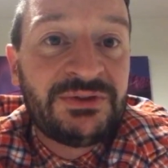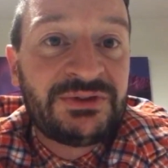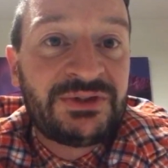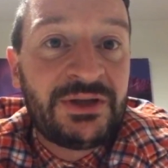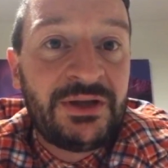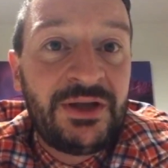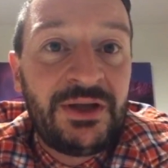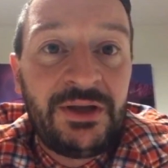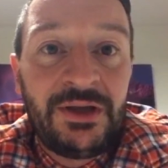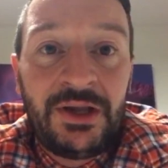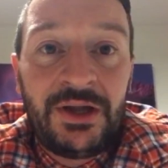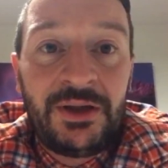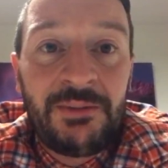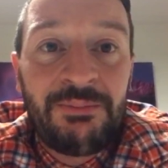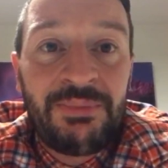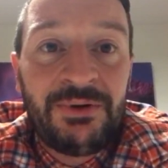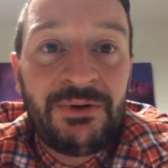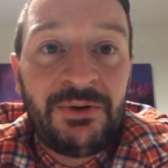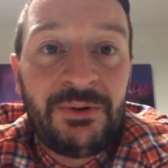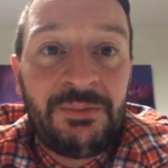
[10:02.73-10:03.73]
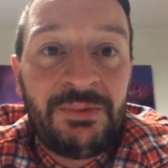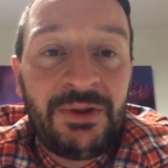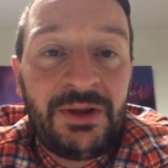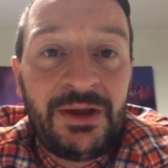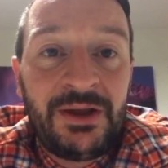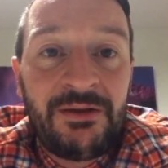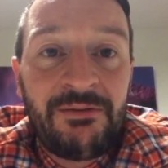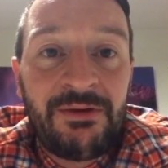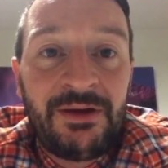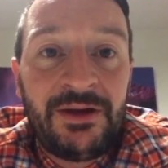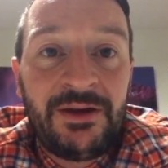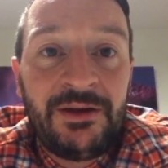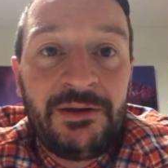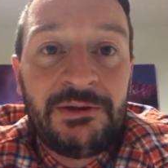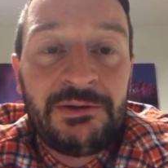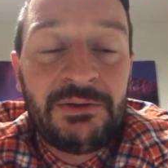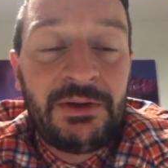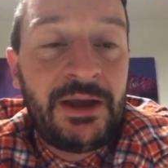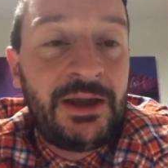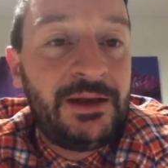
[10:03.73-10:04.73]
wants to like put up
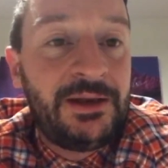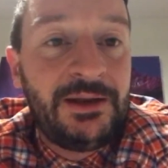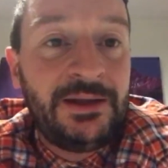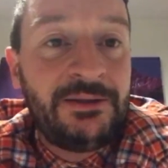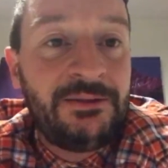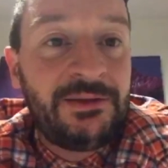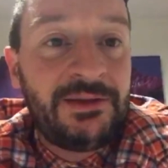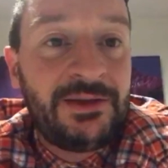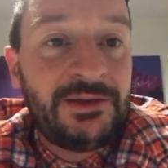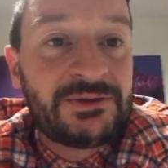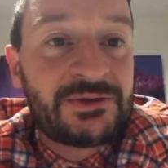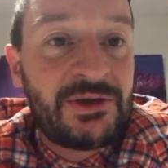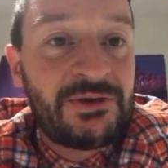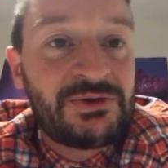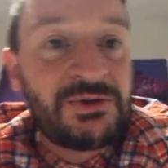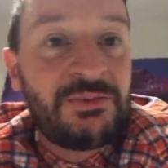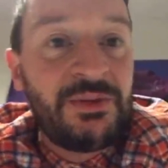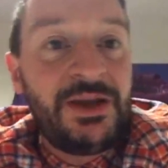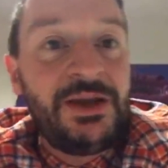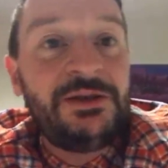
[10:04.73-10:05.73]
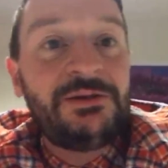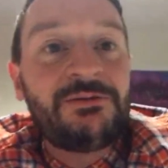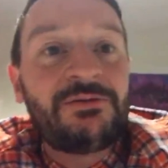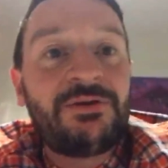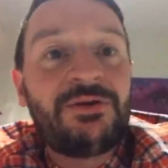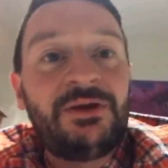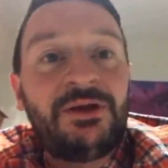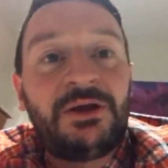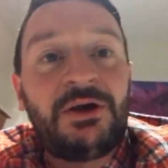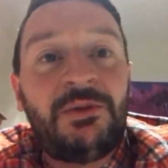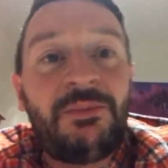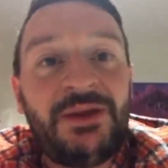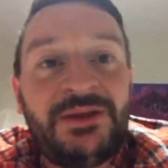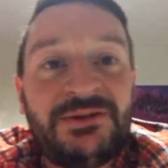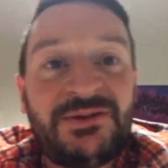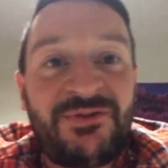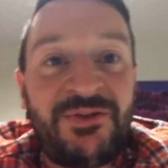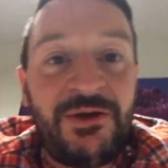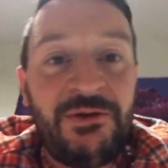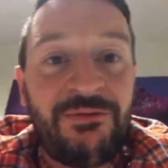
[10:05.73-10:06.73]
their any of the social media on the
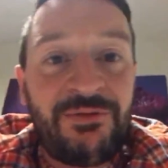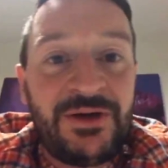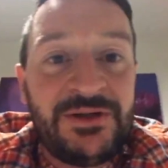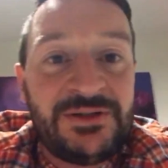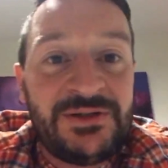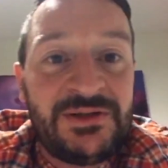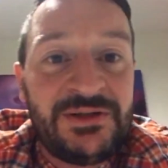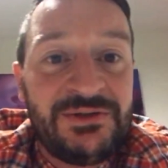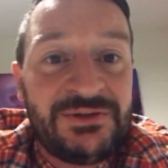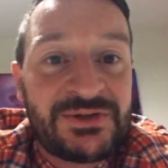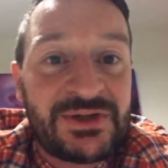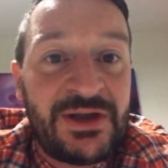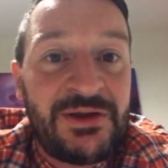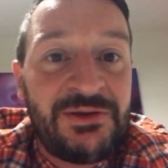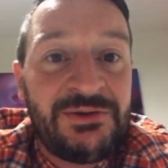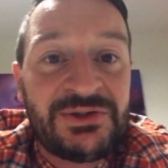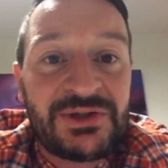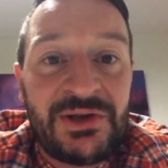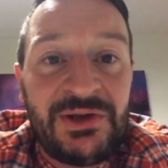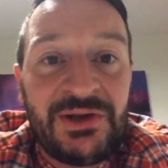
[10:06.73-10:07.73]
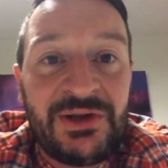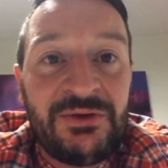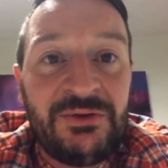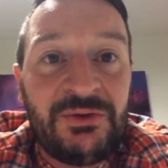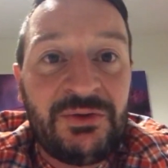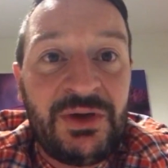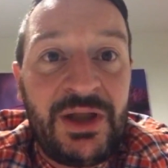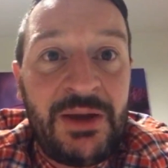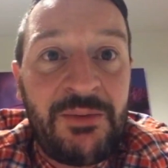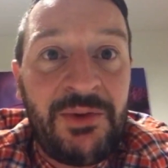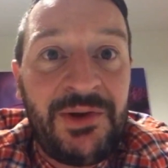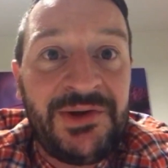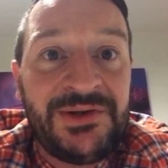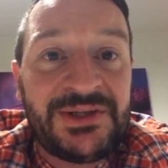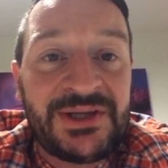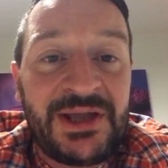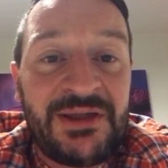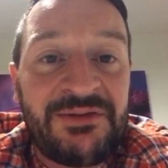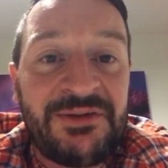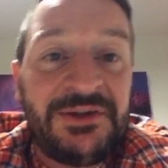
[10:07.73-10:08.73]
comments, feel free to do so you can all network
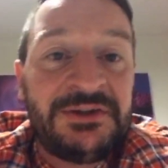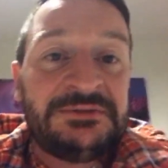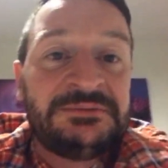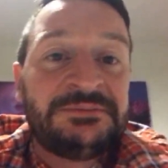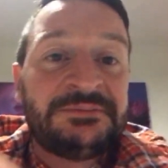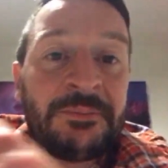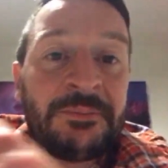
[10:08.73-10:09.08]
together.